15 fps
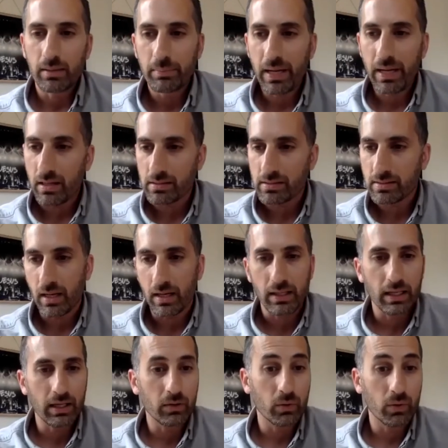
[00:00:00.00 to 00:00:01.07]
Palestine.
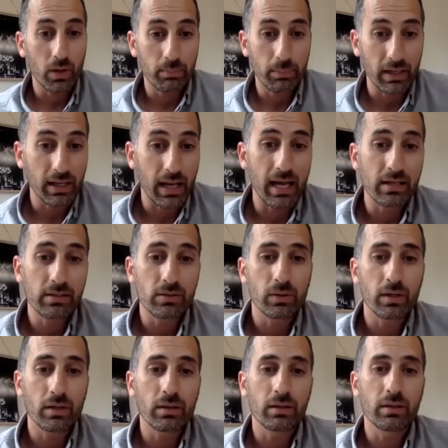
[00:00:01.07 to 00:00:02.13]
He grew up in Nazareth.